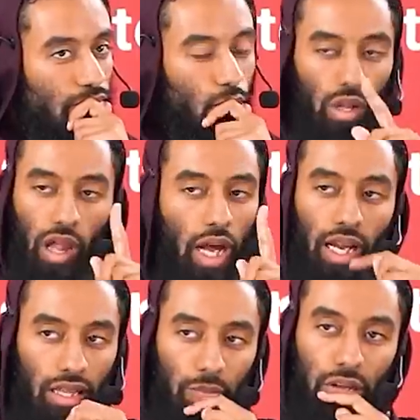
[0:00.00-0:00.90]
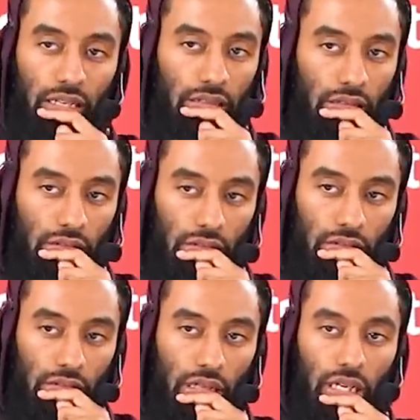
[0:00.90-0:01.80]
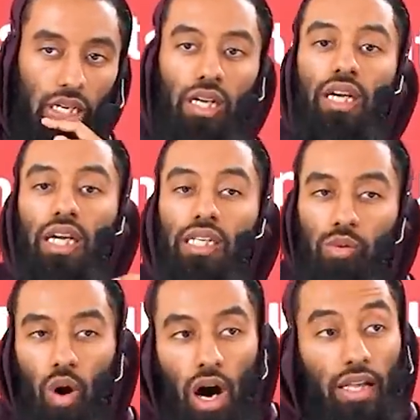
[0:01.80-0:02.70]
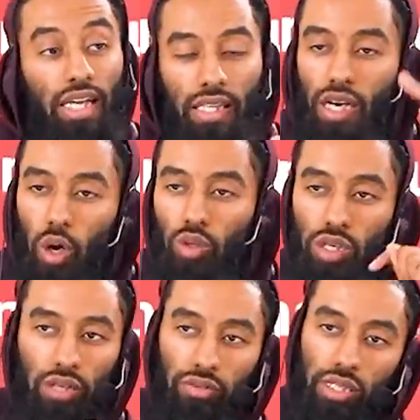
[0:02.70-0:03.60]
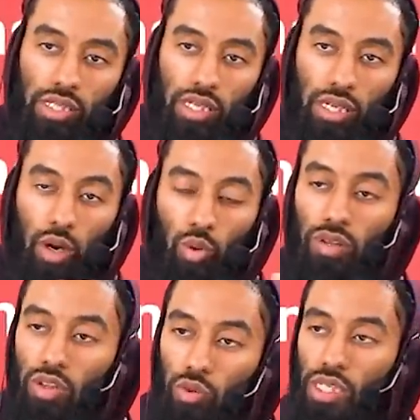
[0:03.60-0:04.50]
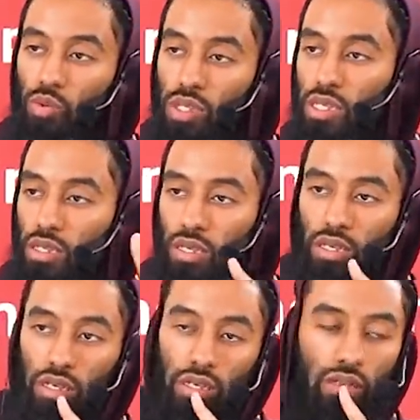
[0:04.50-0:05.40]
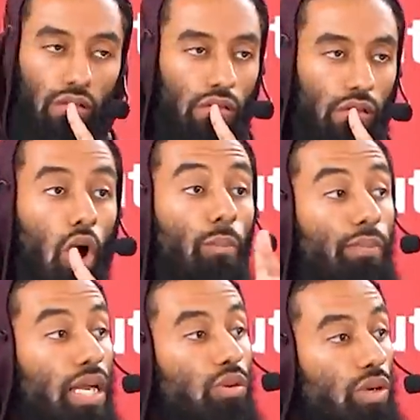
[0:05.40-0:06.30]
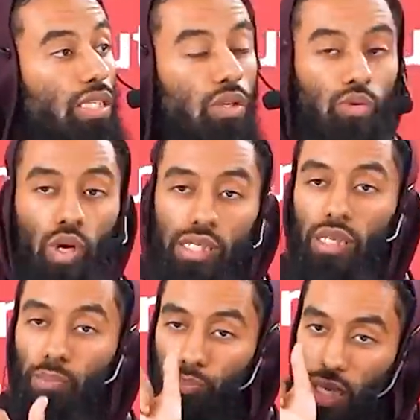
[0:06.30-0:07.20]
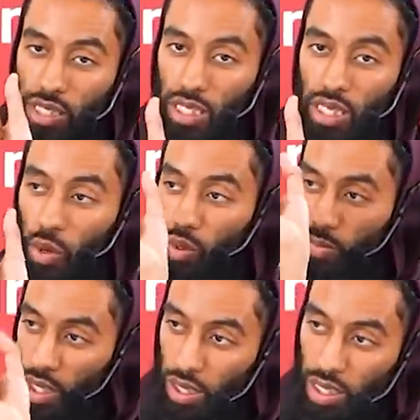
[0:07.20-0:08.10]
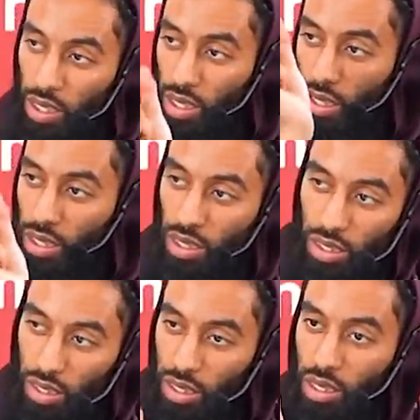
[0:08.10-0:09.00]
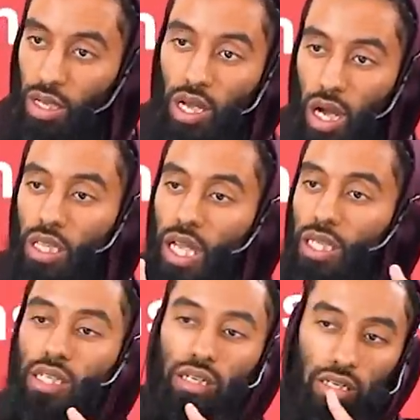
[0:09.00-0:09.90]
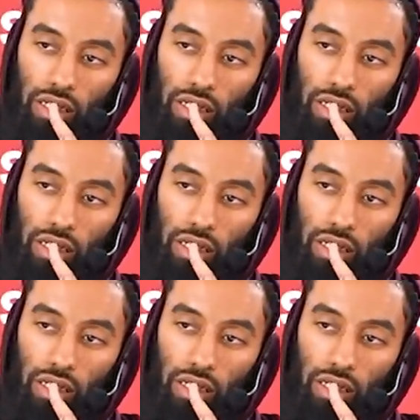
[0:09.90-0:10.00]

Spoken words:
Wallahi al-Azim, guys. Guess what? They didn't go to the university. And one of the reasons was this. Or main reason was the picture that would be on the ID.